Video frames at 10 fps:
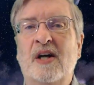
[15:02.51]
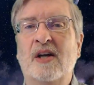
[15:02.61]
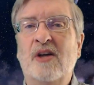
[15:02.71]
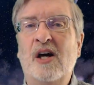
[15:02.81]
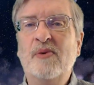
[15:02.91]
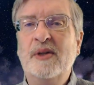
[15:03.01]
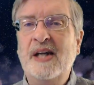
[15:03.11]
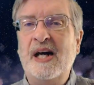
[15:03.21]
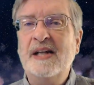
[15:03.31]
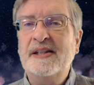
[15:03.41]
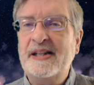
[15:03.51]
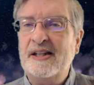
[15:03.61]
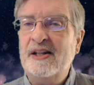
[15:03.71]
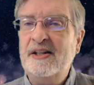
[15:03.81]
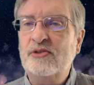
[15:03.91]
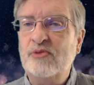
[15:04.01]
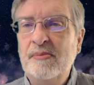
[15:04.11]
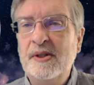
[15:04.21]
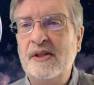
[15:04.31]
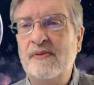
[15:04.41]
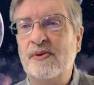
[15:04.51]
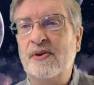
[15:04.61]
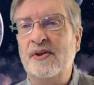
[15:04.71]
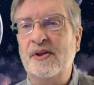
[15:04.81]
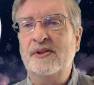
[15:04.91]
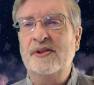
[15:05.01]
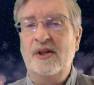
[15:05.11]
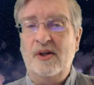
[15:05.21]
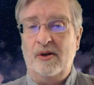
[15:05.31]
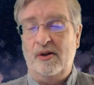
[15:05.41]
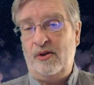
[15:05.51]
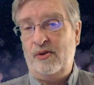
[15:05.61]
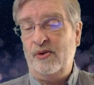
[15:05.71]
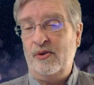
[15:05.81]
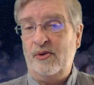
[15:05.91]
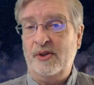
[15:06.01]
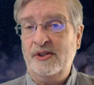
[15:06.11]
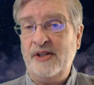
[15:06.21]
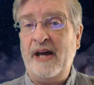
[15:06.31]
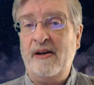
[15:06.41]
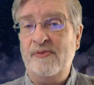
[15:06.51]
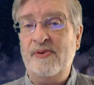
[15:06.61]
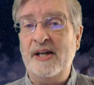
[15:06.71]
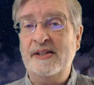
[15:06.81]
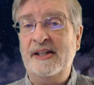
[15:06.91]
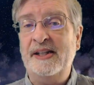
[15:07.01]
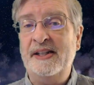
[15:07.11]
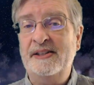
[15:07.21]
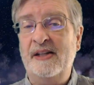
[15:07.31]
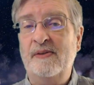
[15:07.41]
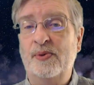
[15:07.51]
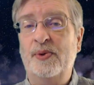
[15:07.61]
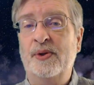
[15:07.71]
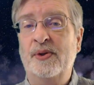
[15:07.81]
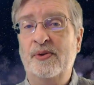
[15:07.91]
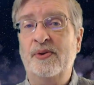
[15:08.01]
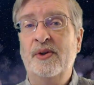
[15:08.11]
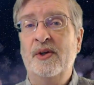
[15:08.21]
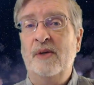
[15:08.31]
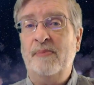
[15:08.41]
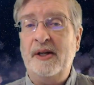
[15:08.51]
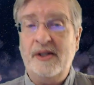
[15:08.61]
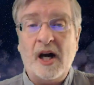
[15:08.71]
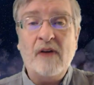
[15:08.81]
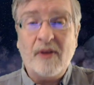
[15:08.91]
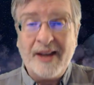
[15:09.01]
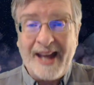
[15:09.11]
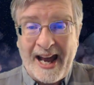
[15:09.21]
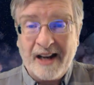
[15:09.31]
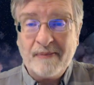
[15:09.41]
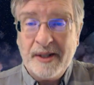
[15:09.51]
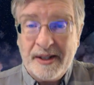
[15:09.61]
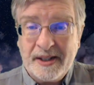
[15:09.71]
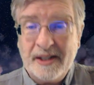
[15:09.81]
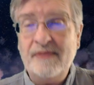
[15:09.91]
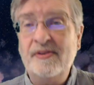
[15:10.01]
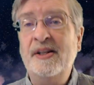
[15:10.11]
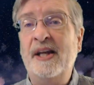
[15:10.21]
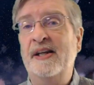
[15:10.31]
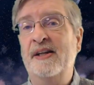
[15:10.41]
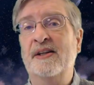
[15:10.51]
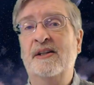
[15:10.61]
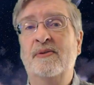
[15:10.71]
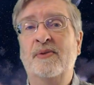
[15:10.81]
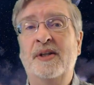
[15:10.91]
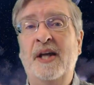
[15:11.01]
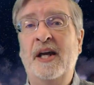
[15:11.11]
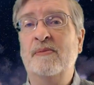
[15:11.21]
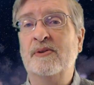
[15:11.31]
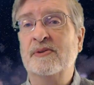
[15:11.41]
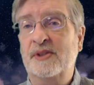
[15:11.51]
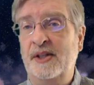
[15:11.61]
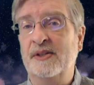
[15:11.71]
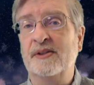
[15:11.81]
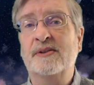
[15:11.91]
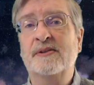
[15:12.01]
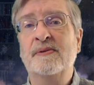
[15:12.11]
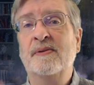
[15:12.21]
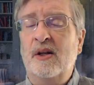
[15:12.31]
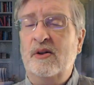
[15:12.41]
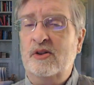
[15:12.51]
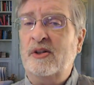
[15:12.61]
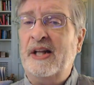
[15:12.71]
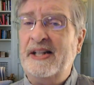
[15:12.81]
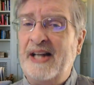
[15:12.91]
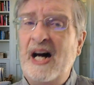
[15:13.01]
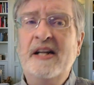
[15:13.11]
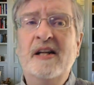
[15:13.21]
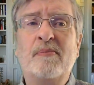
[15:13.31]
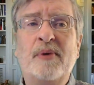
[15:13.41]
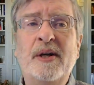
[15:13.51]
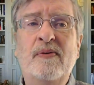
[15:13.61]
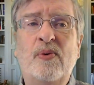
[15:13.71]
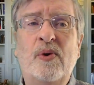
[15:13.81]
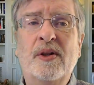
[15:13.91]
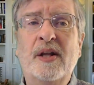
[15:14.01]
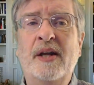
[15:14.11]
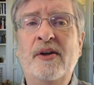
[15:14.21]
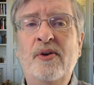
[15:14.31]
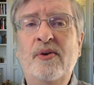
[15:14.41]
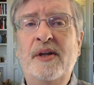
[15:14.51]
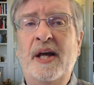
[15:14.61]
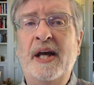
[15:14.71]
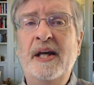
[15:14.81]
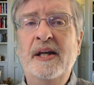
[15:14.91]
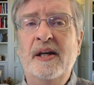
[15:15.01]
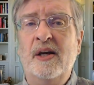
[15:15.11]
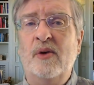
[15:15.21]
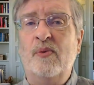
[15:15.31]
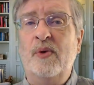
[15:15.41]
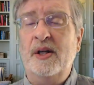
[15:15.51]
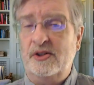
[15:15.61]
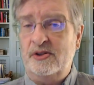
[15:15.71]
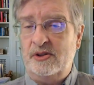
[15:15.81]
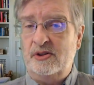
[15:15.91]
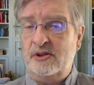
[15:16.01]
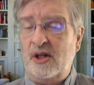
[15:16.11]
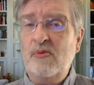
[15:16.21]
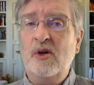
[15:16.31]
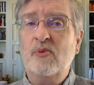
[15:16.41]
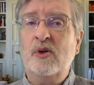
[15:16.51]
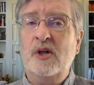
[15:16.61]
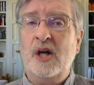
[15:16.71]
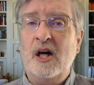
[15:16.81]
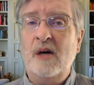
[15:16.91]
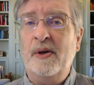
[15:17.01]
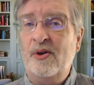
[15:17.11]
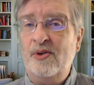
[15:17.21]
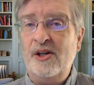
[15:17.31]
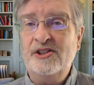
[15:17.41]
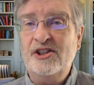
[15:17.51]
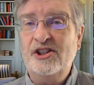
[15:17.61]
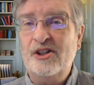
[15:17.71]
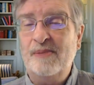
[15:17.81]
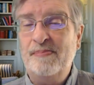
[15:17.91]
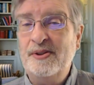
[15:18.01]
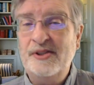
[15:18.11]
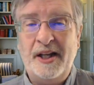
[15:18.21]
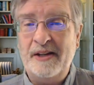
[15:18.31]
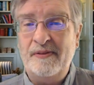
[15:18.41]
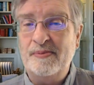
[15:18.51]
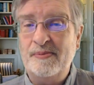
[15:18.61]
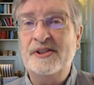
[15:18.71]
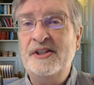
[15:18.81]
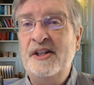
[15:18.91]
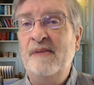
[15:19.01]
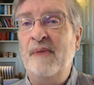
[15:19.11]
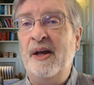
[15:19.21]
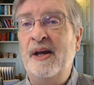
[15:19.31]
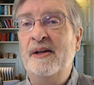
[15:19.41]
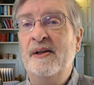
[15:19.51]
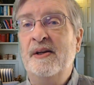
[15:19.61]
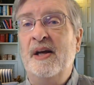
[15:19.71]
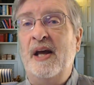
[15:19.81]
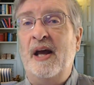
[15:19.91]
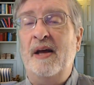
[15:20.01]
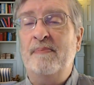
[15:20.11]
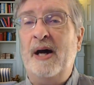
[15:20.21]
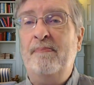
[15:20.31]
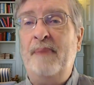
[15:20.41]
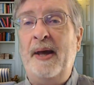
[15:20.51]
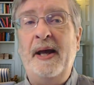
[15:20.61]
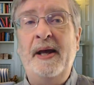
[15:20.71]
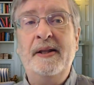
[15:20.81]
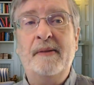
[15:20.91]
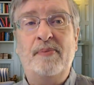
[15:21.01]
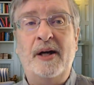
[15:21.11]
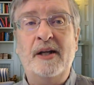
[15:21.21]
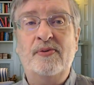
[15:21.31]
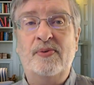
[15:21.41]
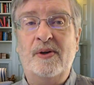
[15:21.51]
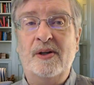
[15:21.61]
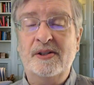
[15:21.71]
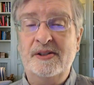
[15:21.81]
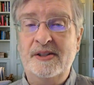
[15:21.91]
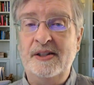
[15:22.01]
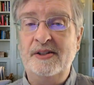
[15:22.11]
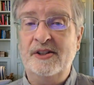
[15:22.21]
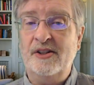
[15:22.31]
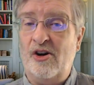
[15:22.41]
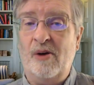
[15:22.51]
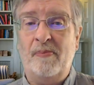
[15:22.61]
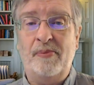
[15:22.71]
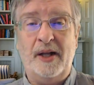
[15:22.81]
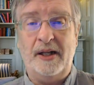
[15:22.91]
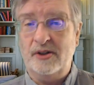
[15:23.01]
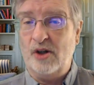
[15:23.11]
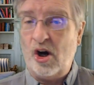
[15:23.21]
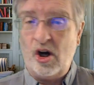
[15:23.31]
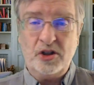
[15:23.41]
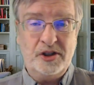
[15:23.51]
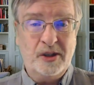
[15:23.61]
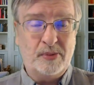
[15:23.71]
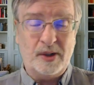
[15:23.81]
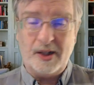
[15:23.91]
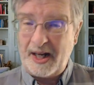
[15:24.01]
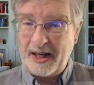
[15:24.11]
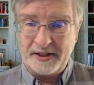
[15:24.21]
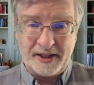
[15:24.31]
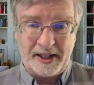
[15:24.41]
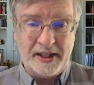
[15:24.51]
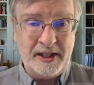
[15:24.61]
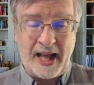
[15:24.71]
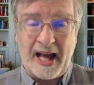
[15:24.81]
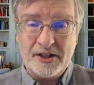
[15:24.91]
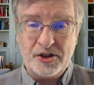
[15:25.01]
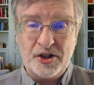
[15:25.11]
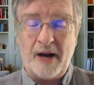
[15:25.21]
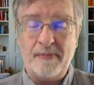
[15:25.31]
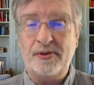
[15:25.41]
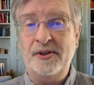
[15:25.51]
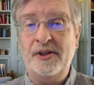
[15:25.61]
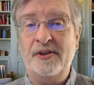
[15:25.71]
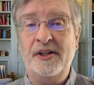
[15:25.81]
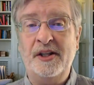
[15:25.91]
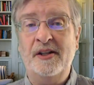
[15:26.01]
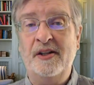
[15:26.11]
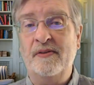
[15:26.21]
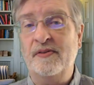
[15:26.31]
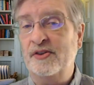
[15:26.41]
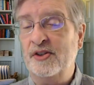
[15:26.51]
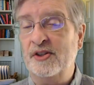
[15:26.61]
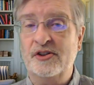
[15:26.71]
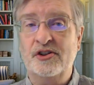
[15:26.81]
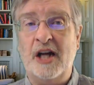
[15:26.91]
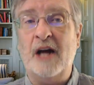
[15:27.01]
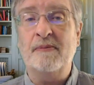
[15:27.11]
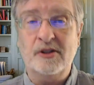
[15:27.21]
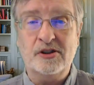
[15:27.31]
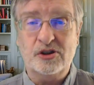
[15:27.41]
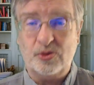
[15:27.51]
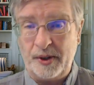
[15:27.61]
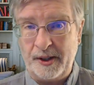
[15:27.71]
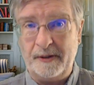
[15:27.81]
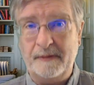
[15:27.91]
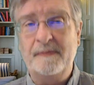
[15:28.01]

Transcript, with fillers: Along with God declaring his remedy for this, through the sacrifice that he set forth through by covering Adam and Eve's nakedness with the animal skins. So that God can bring forth a new day when someone will come and crush the serpent's head from the seed of man by paying the price for our sins in our place, all symbolized in that chapter near the end of Genesis chapter 3.